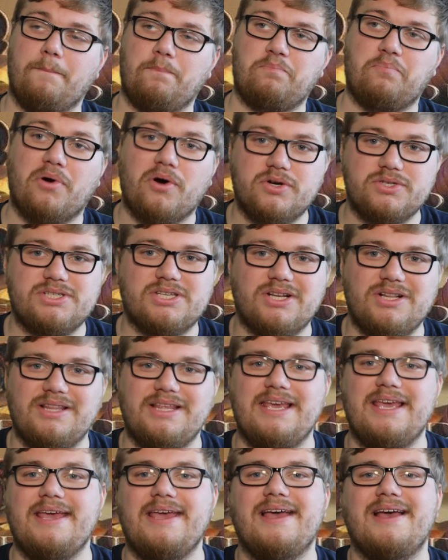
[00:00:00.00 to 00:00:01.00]

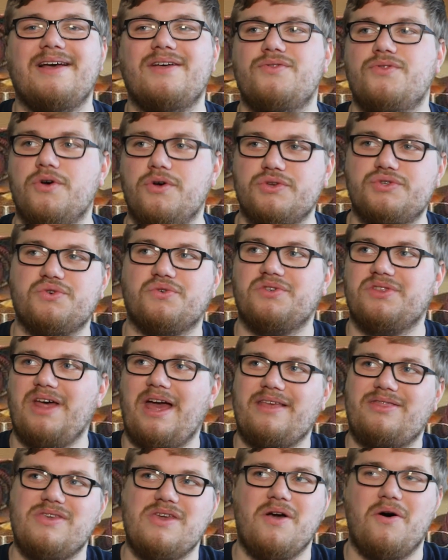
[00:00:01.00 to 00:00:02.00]
Personally, those were
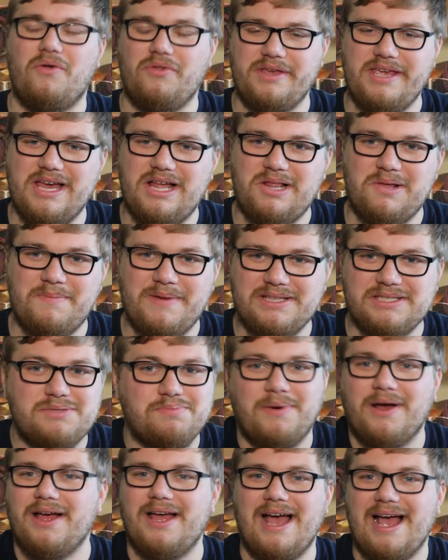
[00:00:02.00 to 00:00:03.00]
like the only elements,
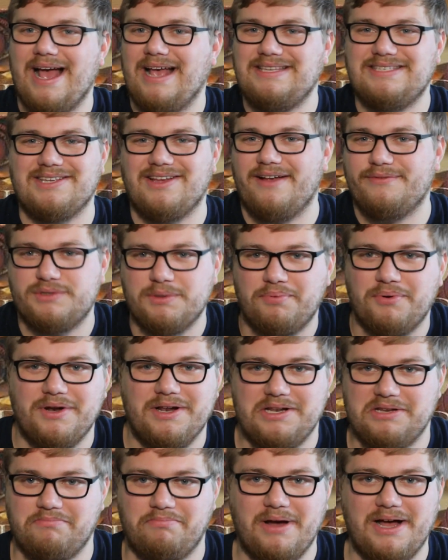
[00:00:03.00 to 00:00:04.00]
but I still have to put
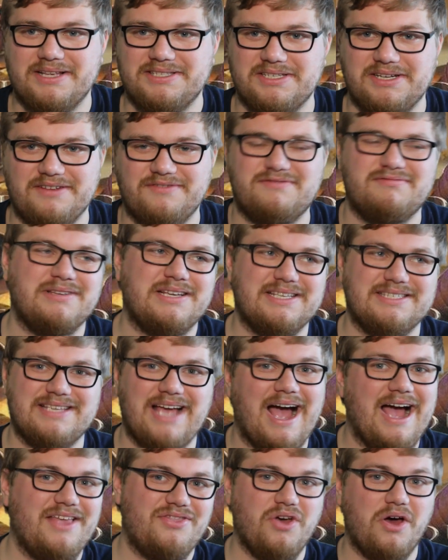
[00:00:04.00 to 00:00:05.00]
it in positives because
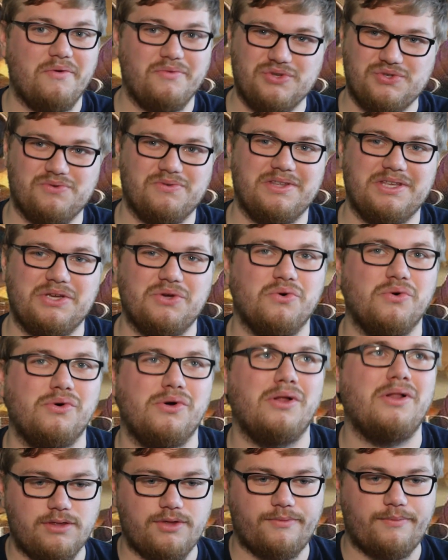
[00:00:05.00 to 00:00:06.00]
I thought it was really
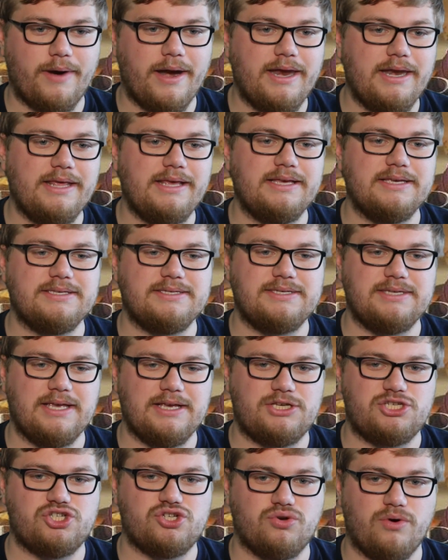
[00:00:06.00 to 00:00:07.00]
cool. The writing is
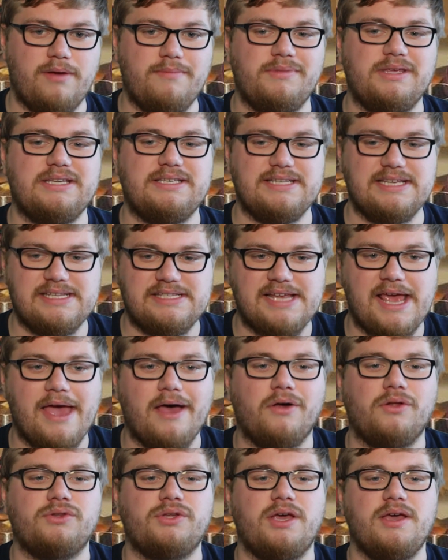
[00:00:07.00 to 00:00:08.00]
extremely
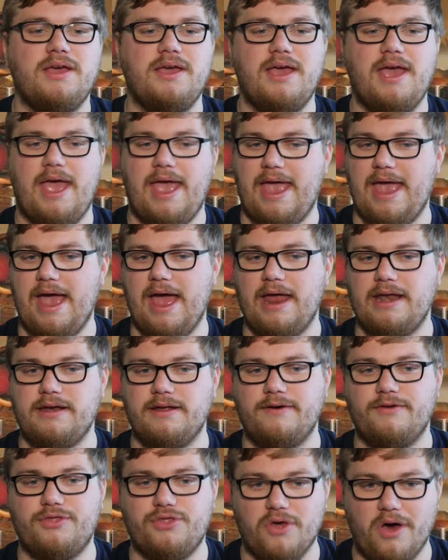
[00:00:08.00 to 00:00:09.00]
detailed
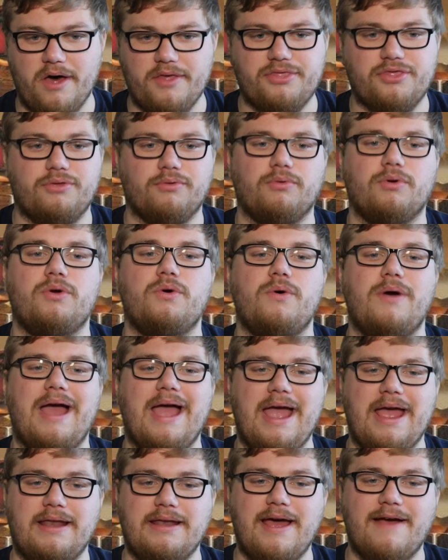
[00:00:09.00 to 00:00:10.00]
and thought through,
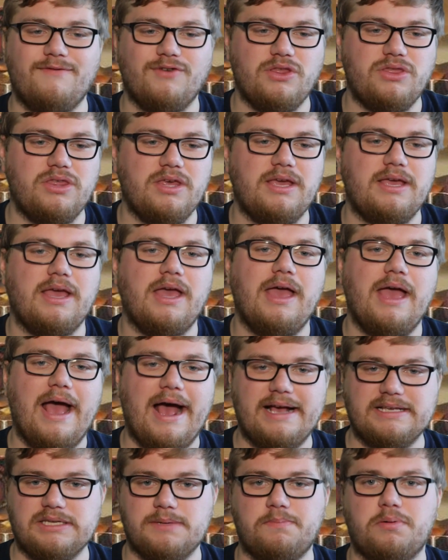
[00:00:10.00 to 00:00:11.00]
and everything
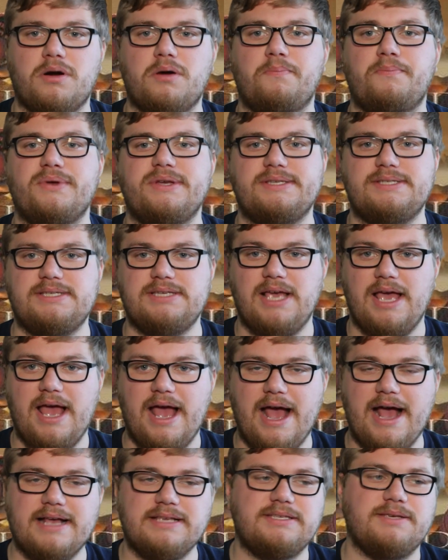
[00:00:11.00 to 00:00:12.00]
has a purpose,
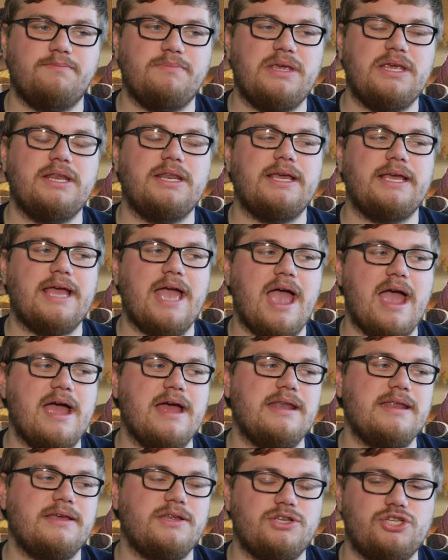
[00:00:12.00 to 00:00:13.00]
has a meaning,
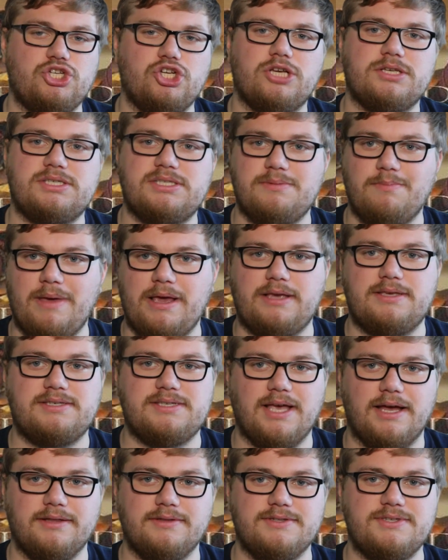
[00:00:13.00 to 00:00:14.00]
and it just makes
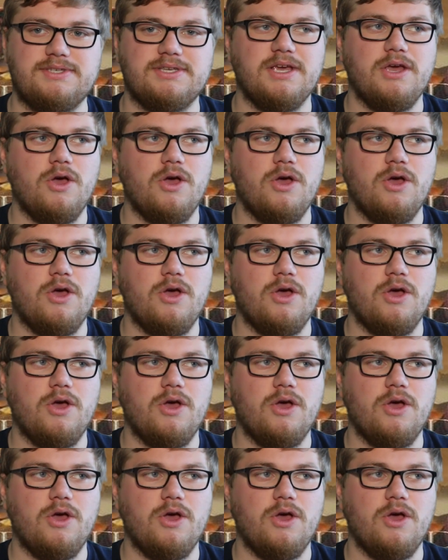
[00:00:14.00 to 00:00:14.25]
sense.